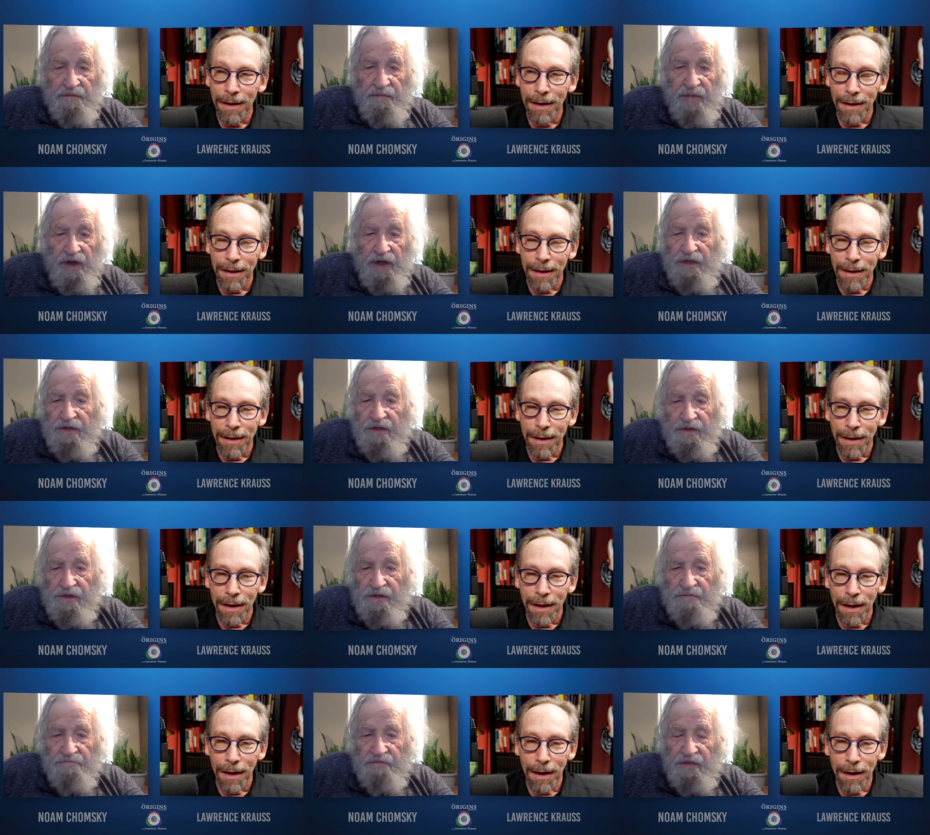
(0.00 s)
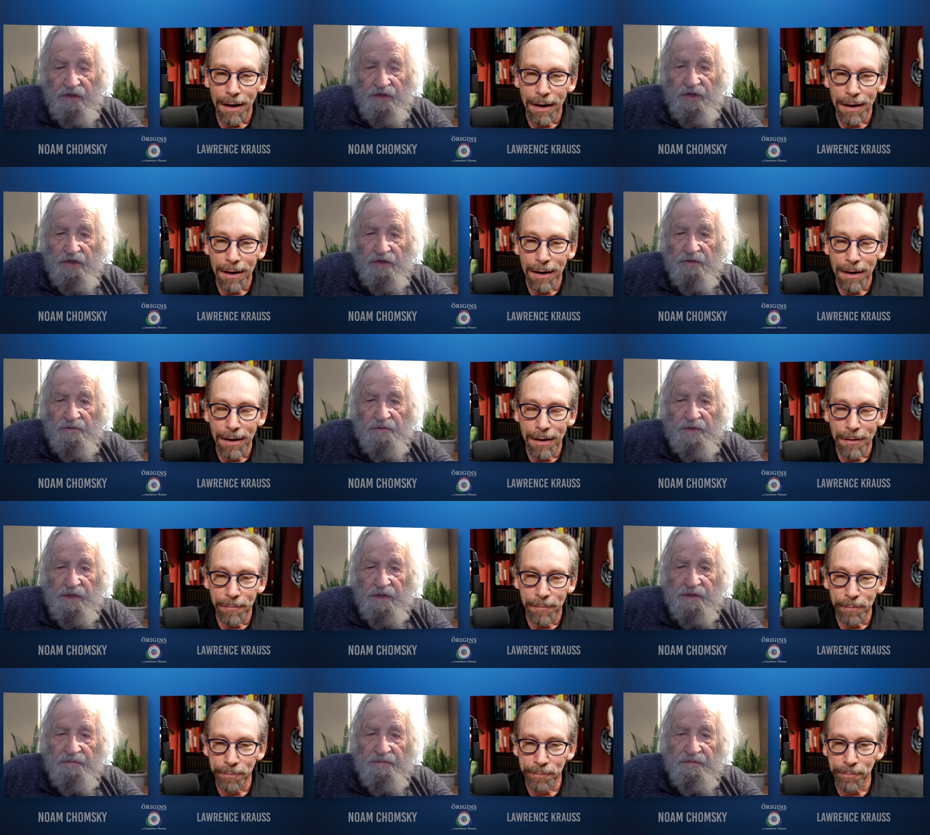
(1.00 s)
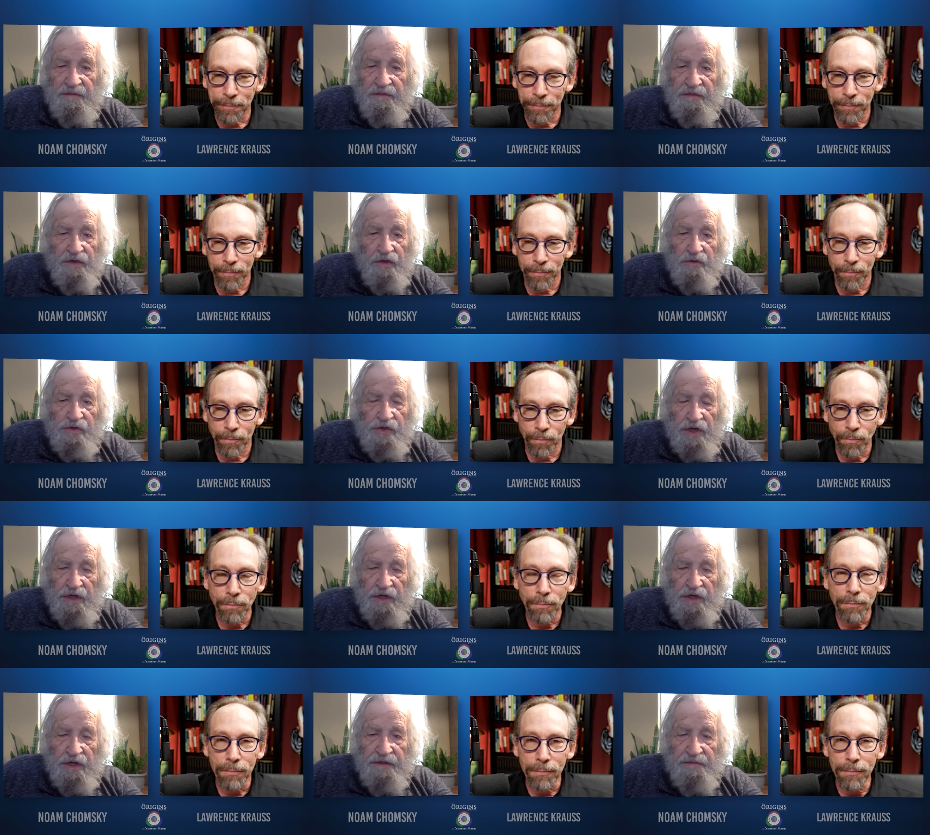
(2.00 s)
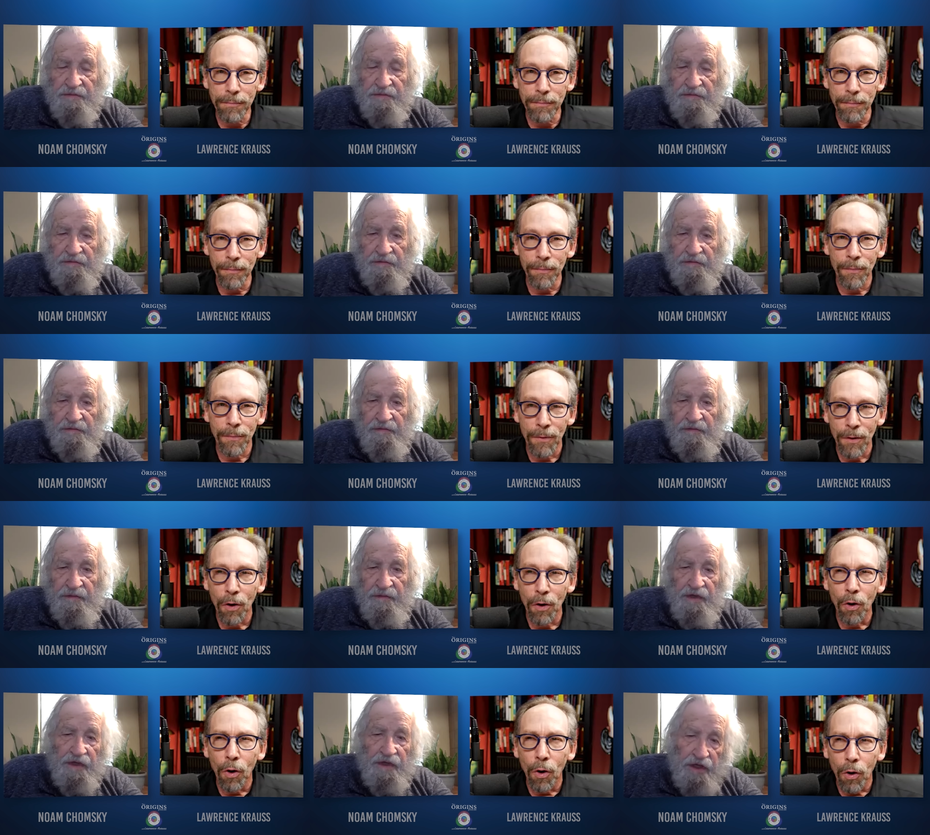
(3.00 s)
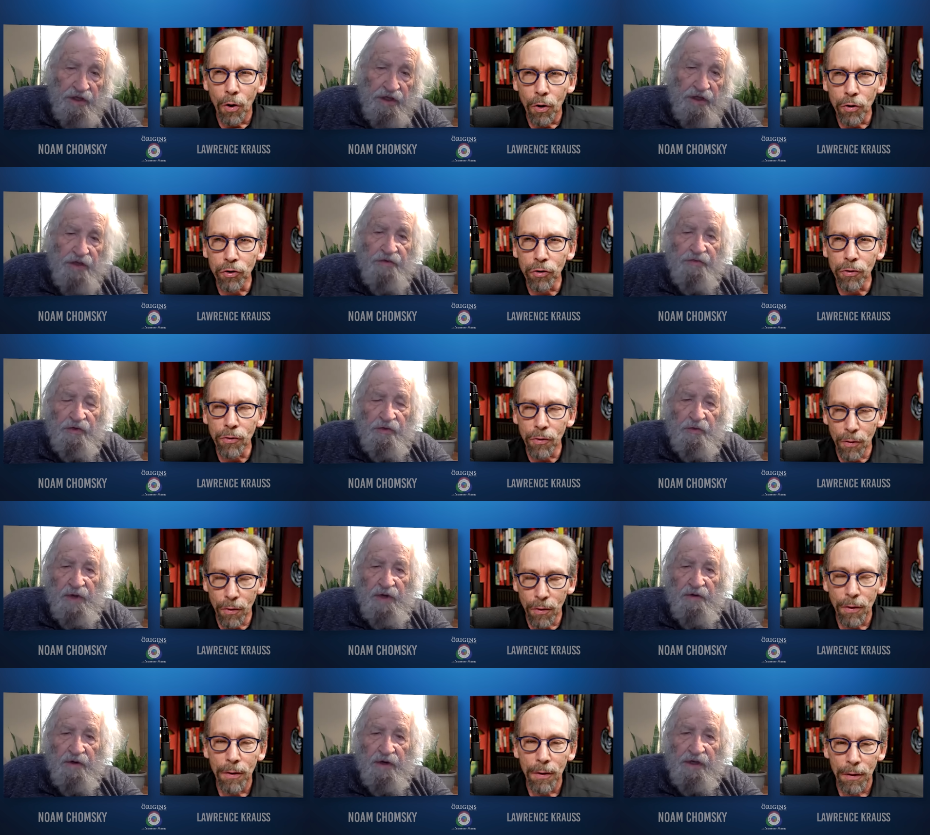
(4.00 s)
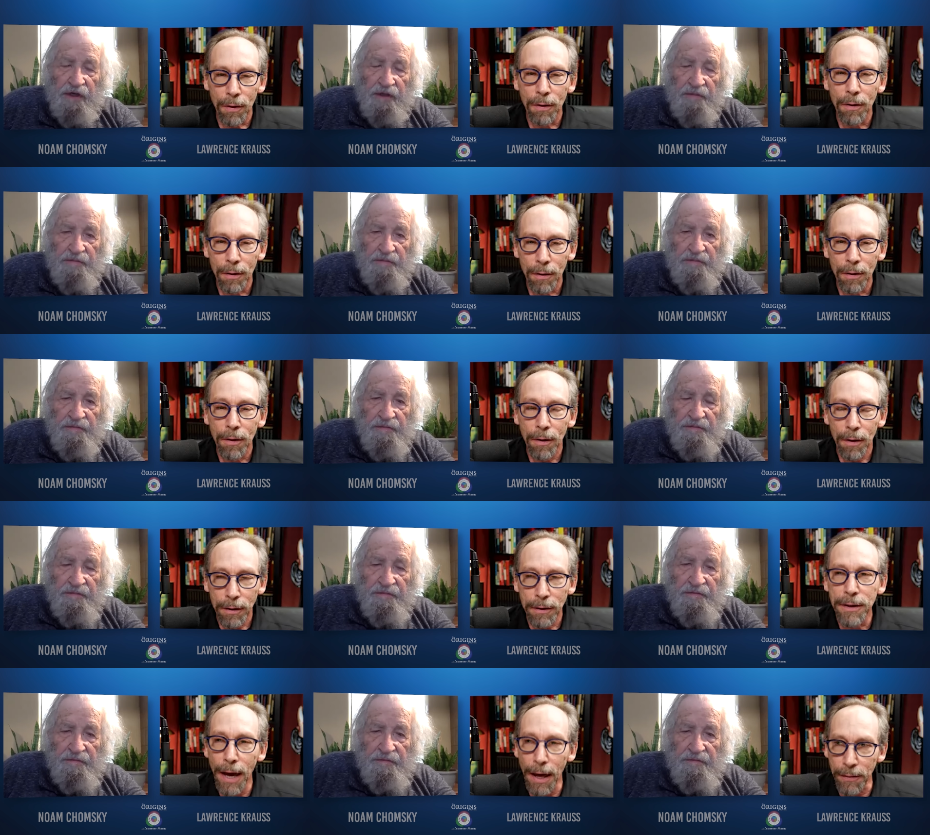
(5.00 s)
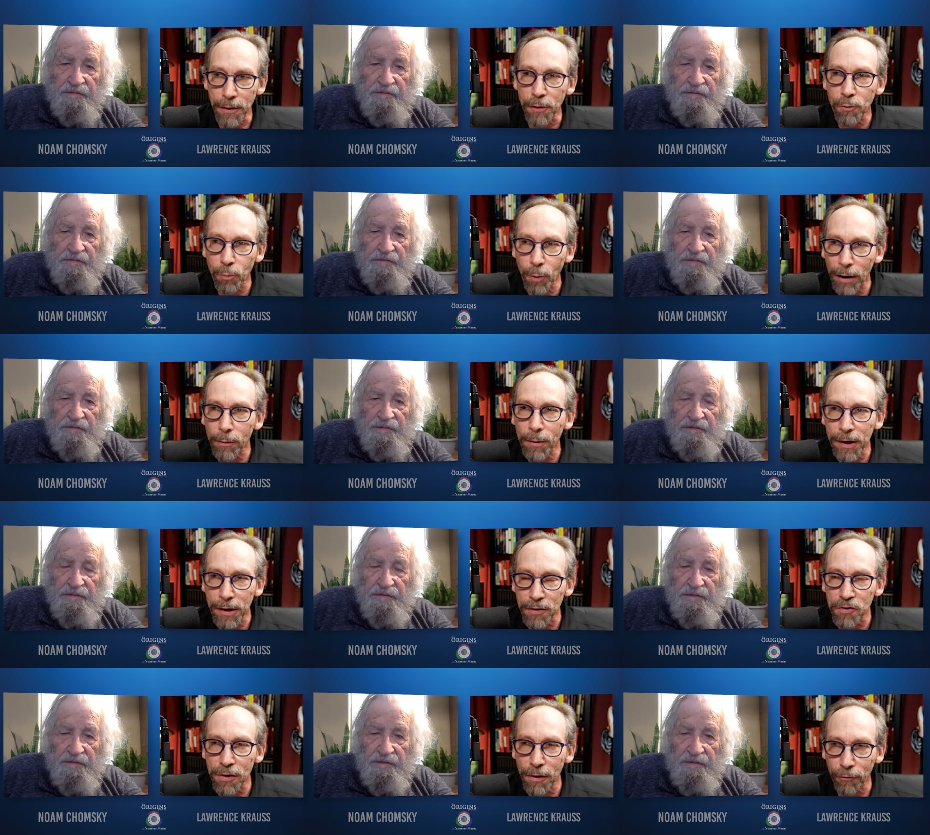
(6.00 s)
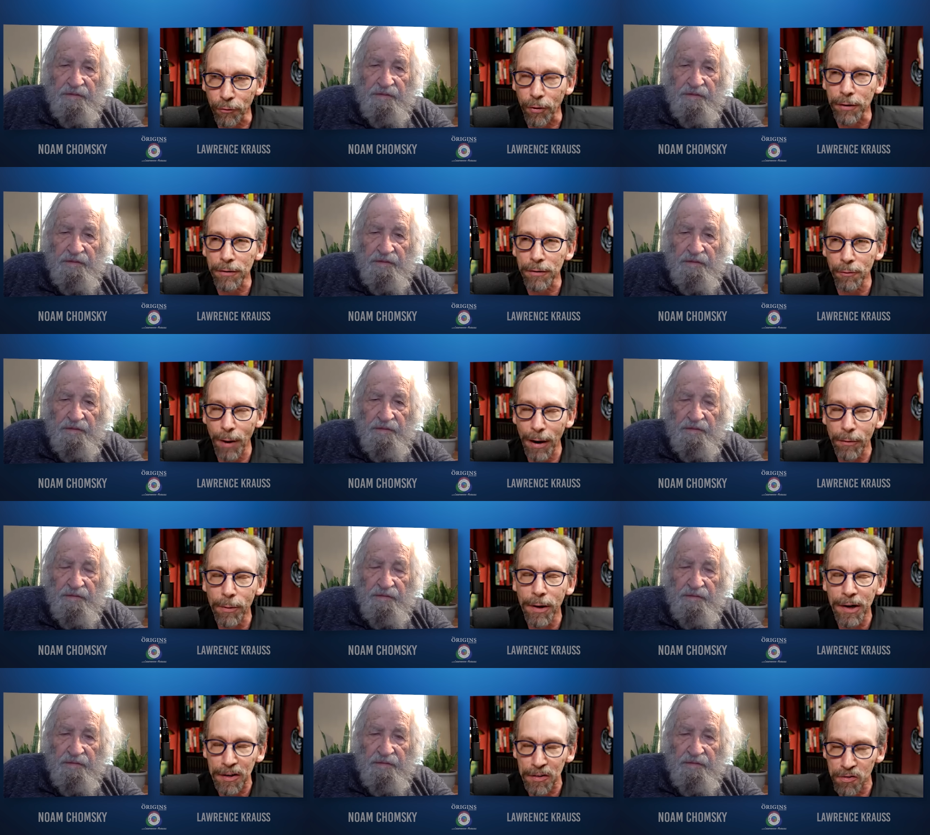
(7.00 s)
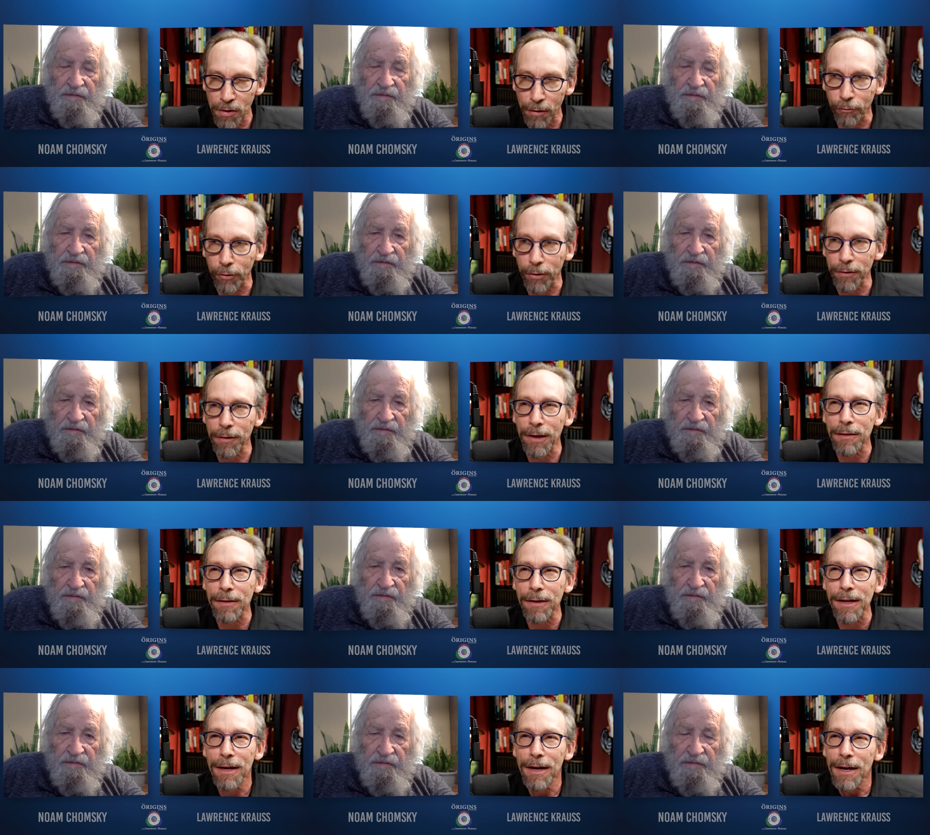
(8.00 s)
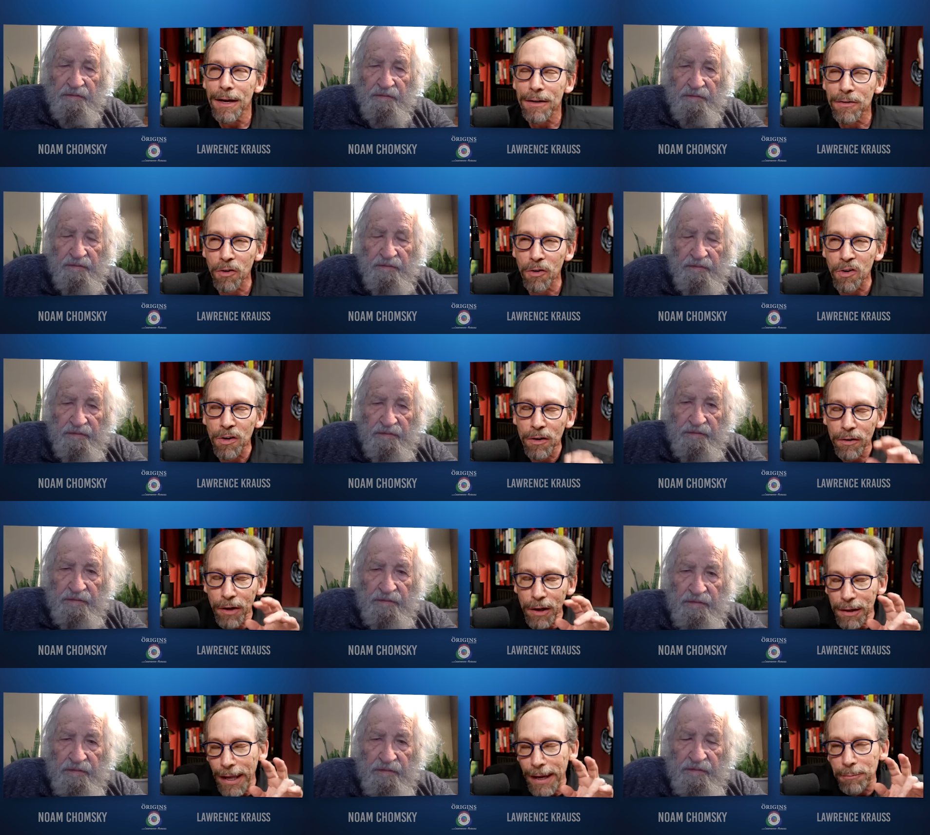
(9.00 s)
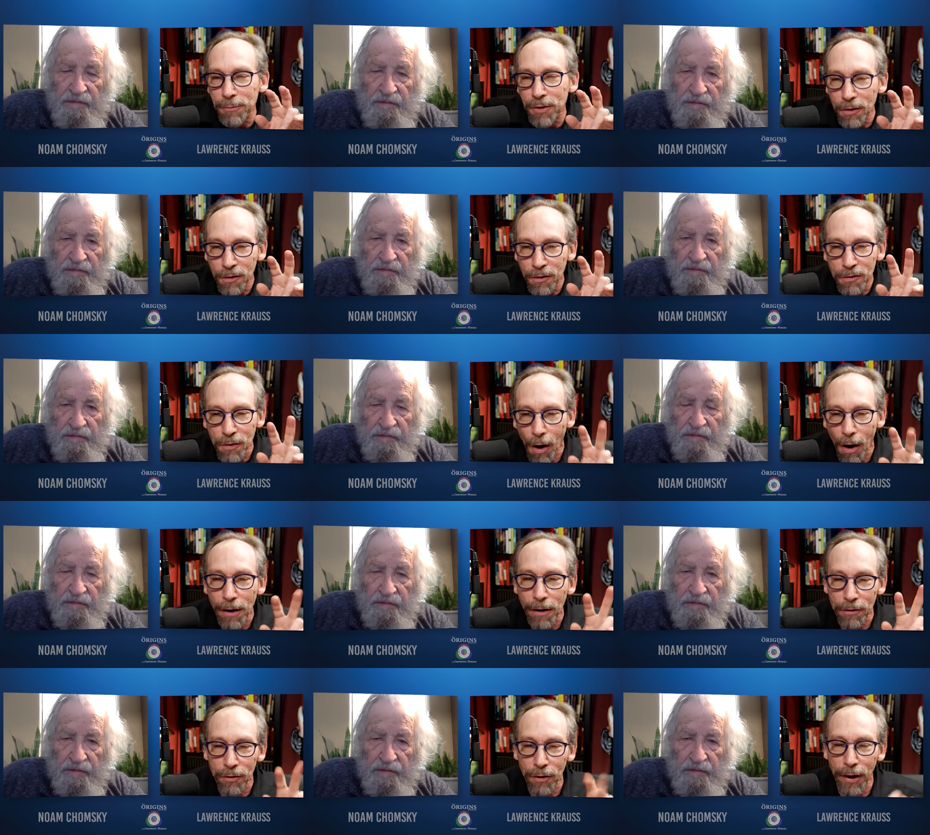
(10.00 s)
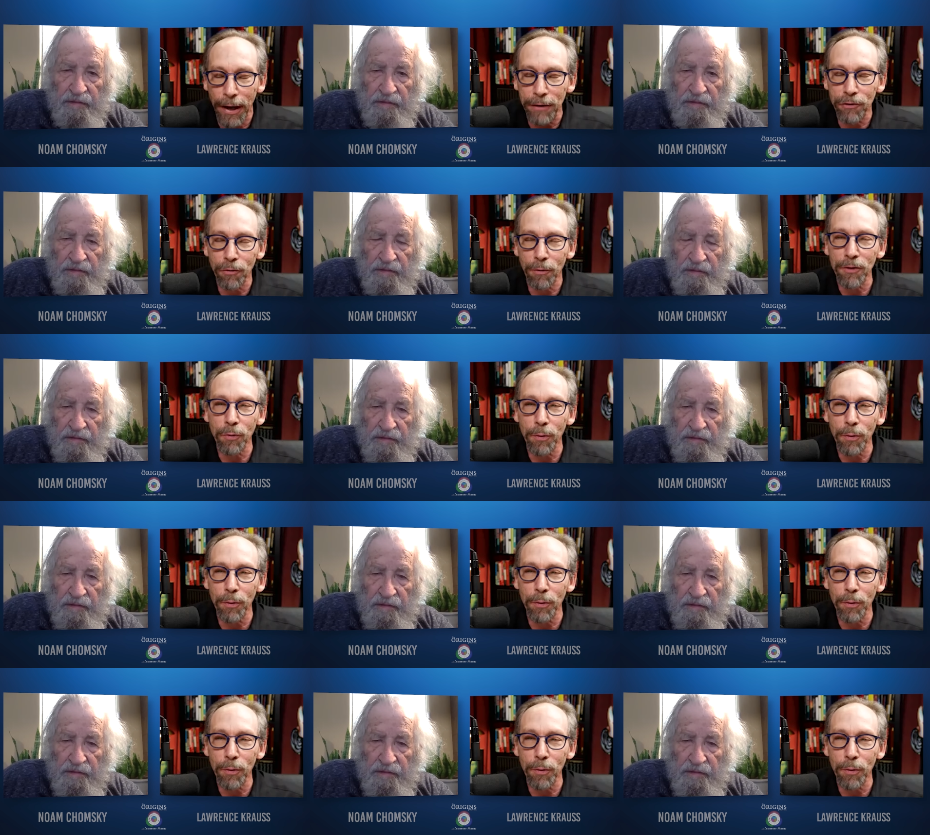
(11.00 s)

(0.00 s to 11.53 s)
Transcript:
Speaker 1: Biden's continued with them, no change. A little different rhetoric.
Speaker 2: Yeah, the rhetoric is different. The rhetoric is different. The the the the claimed desire to enter into a